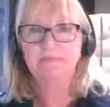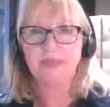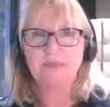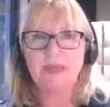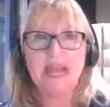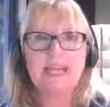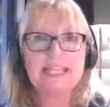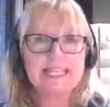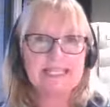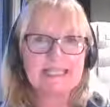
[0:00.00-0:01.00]
The Bear
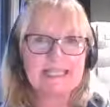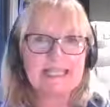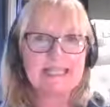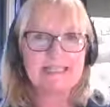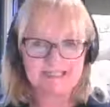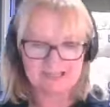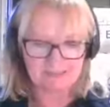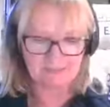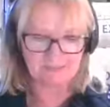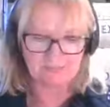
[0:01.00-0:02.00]
Necessities.
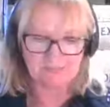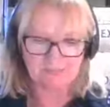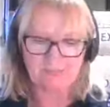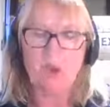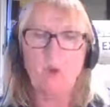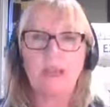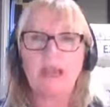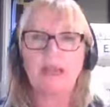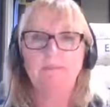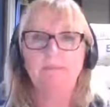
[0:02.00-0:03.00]
Oh, yeah,
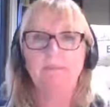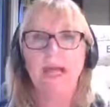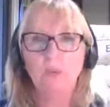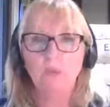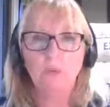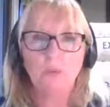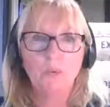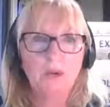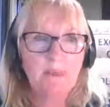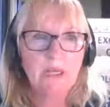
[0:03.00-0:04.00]
Baloo.
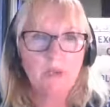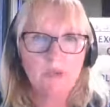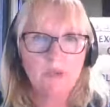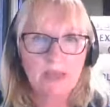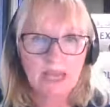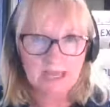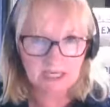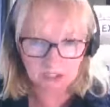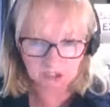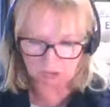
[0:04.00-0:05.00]
Baloo the Bear
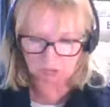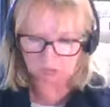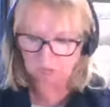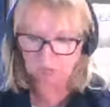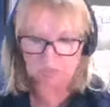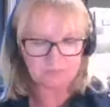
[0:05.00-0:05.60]
in Jungle Book.